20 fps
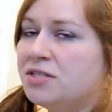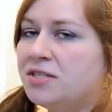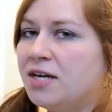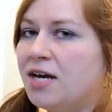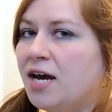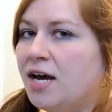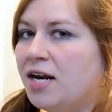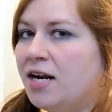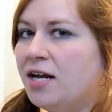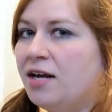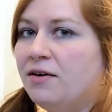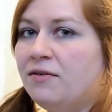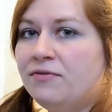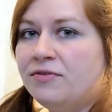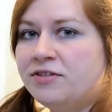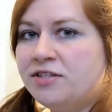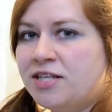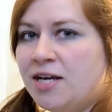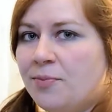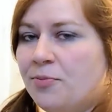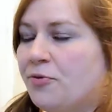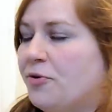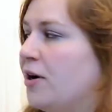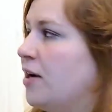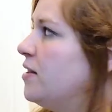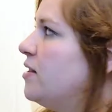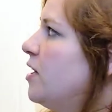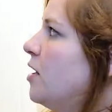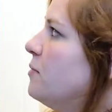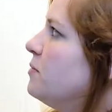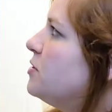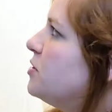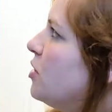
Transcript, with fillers: just to kind of separate them.